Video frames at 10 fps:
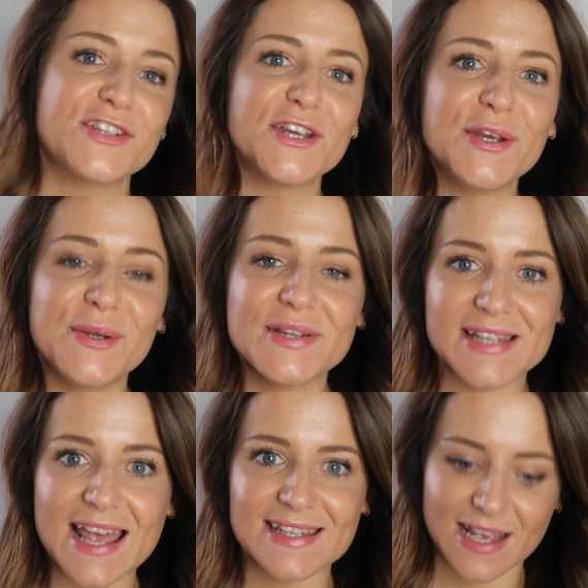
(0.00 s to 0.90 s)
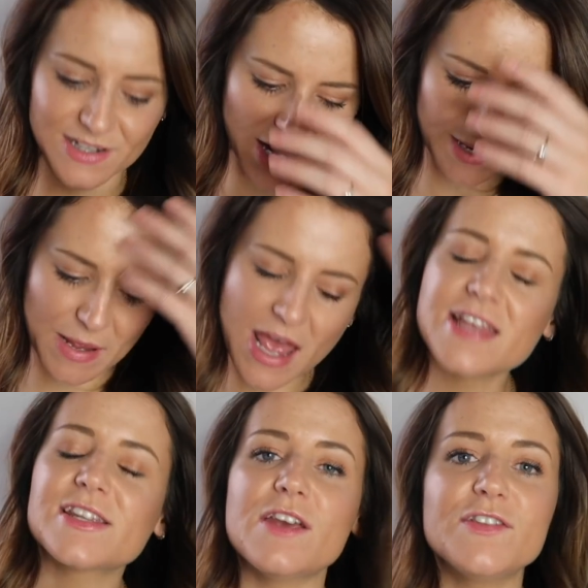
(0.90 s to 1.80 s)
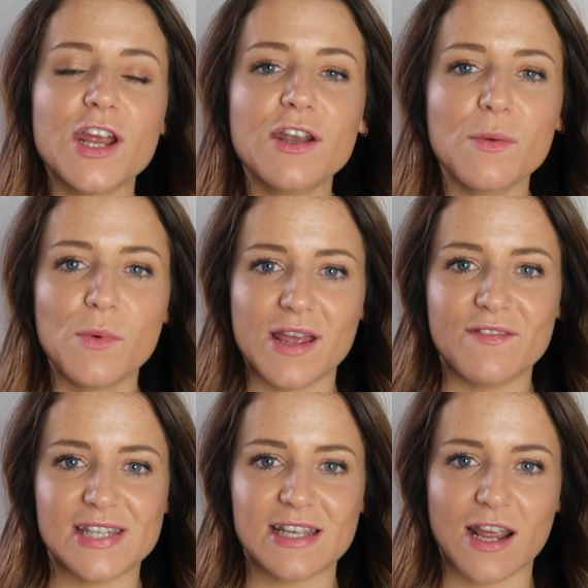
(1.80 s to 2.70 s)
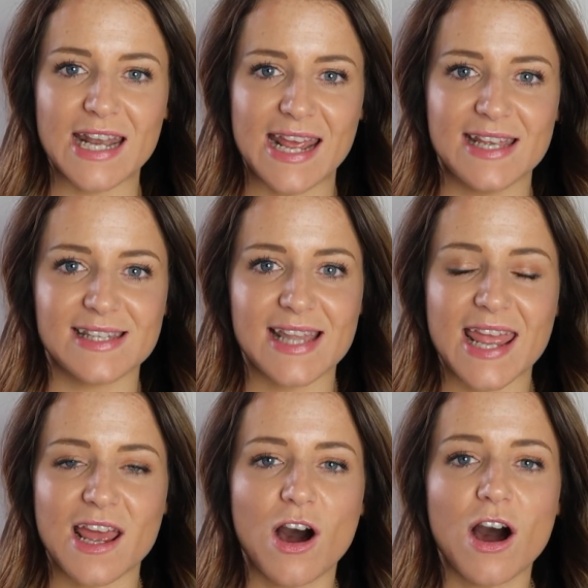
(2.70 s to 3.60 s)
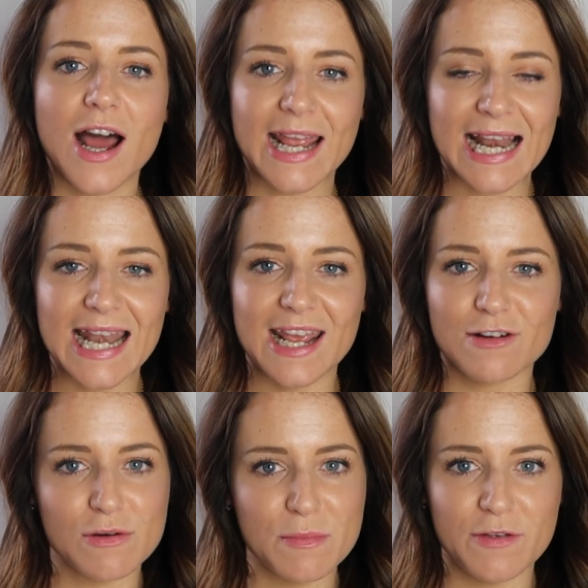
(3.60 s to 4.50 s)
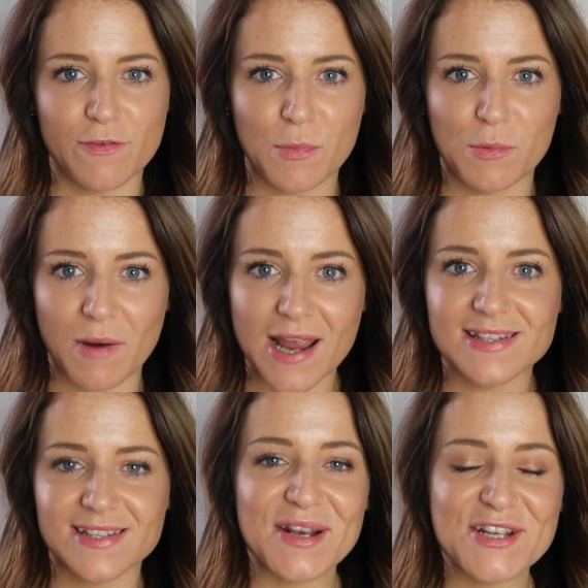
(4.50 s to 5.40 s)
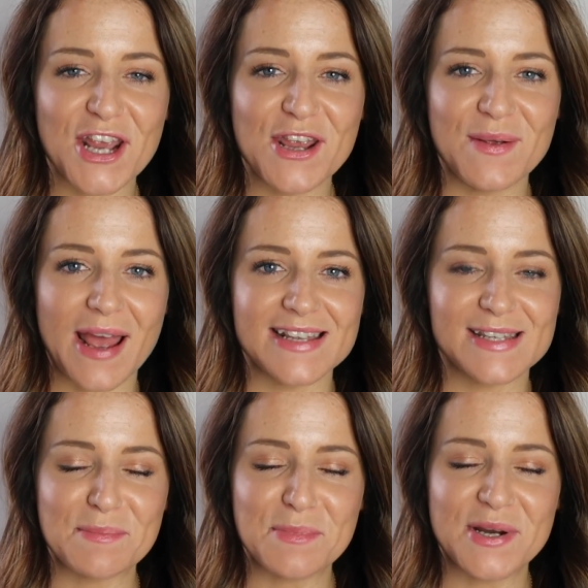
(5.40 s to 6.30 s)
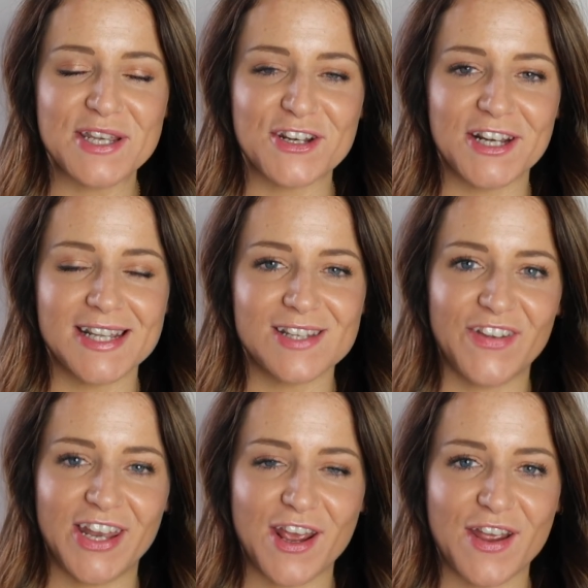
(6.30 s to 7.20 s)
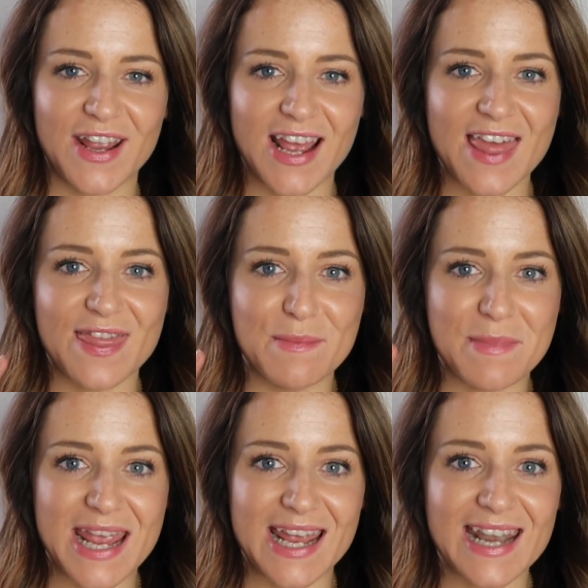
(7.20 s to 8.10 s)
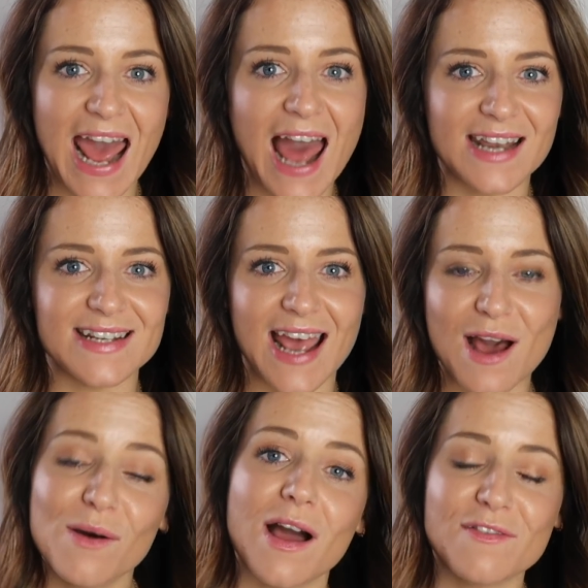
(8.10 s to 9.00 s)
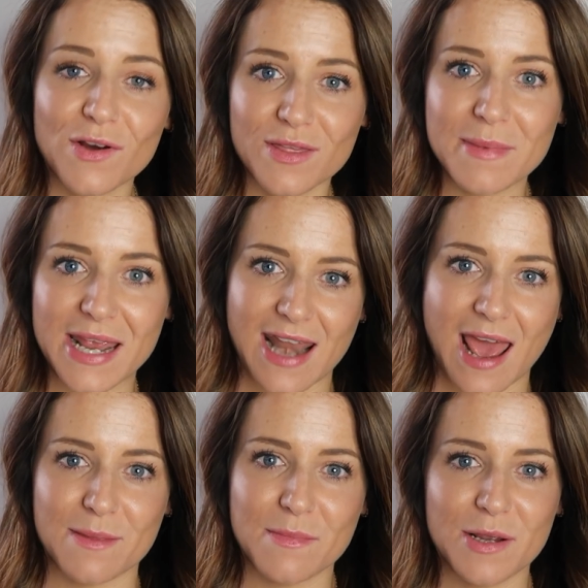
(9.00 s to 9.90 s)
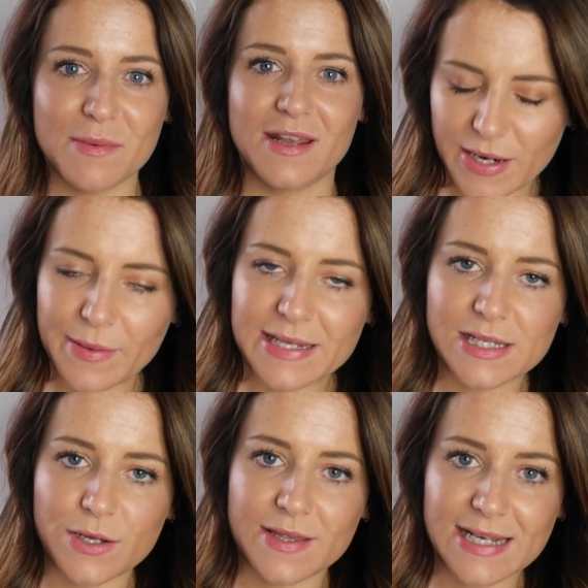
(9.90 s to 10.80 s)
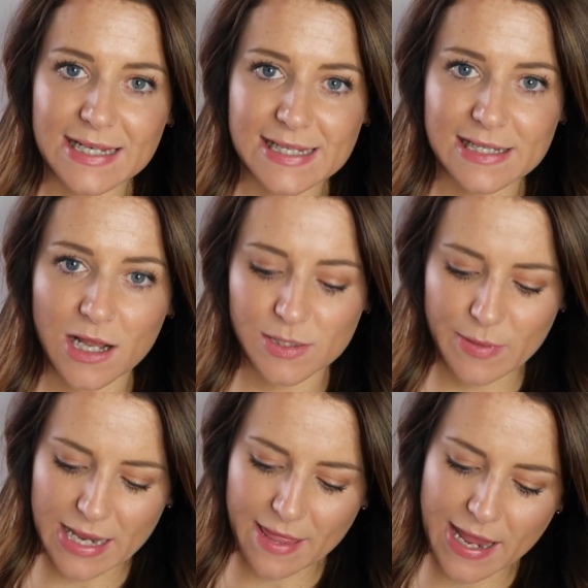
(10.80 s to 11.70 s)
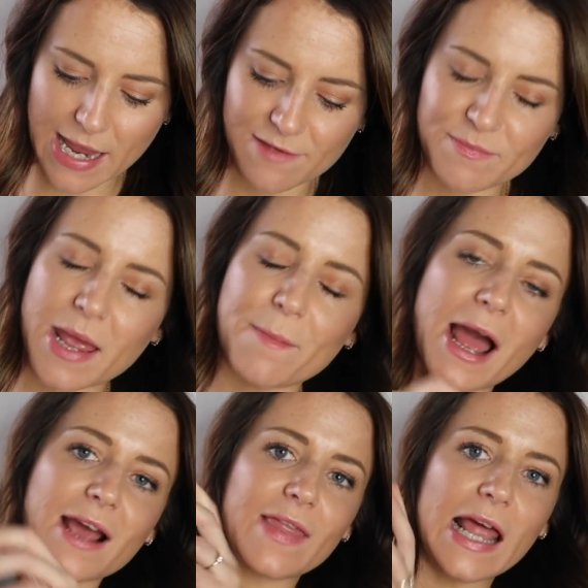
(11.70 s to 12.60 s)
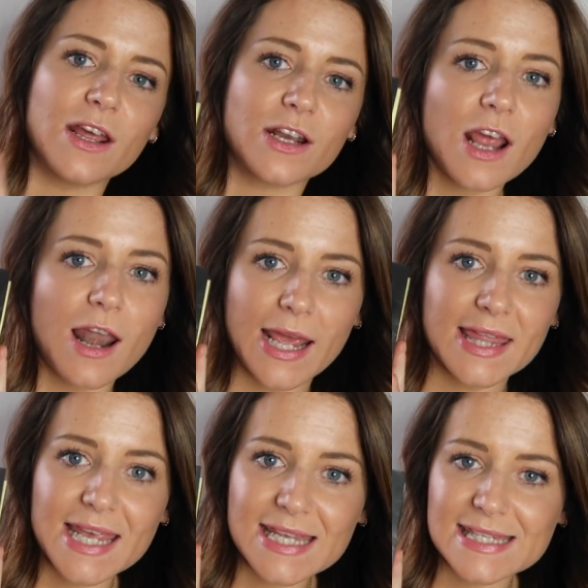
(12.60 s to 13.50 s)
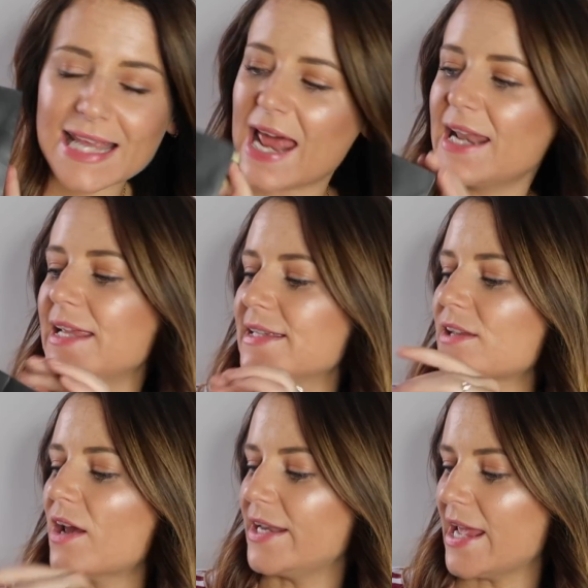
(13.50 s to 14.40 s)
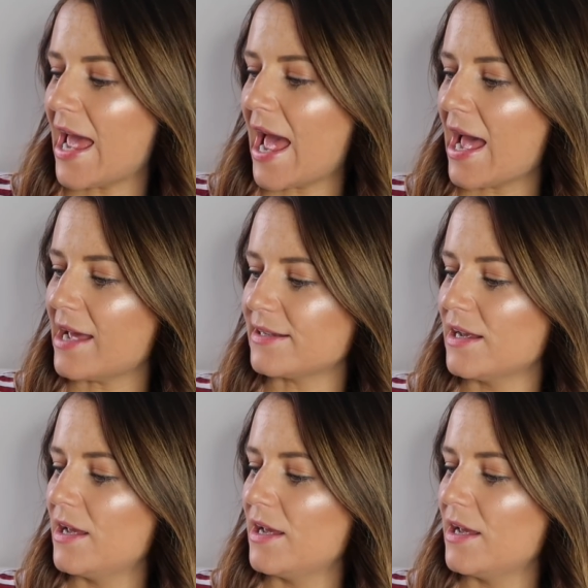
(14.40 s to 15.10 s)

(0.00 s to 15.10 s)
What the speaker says: 2 sets at a time. So if you don't know what Invisalign is, they are a clear removable brace. I'm going to show you at some point during this video them in and out. I've got them in at the moment. When I went to the dentist last week, they gave me a bag that looked like this, and inside it had